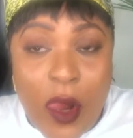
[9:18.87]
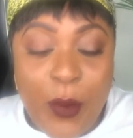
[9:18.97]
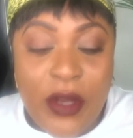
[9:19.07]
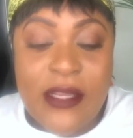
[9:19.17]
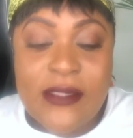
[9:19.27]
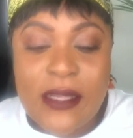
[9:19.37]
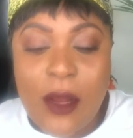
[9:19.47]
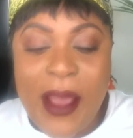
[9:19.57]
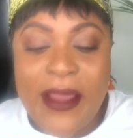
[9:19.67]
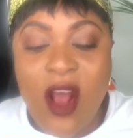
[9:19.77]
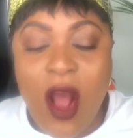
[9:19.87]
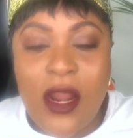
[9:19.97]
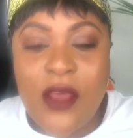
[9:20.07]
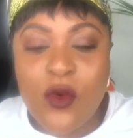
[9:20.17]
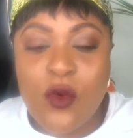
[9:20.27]
But instead of buying
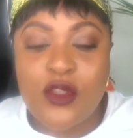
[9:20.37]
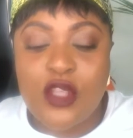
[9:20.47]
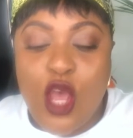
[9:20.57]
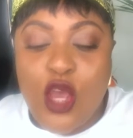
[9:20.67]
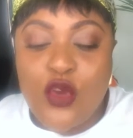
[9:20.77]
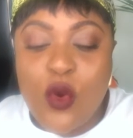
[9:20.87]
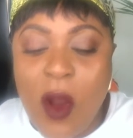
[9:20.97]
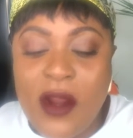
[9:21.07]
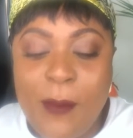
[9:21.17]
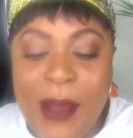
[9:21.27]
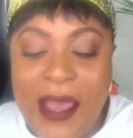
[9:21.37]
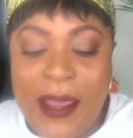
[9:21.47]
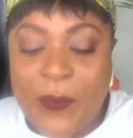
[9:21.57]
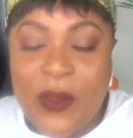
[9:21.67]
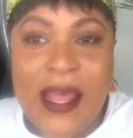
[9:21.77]
all of those, you want to
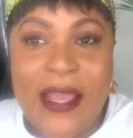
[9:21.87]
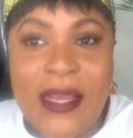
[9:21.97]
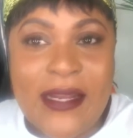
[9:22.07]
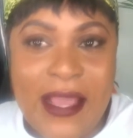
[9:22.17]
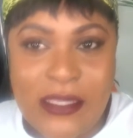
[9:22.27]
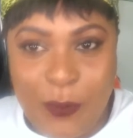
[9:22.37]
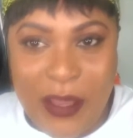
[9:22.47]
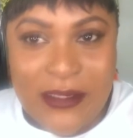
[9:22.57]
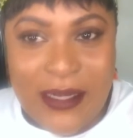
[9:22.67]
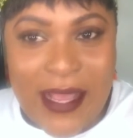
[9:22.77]
buy like a nice belt,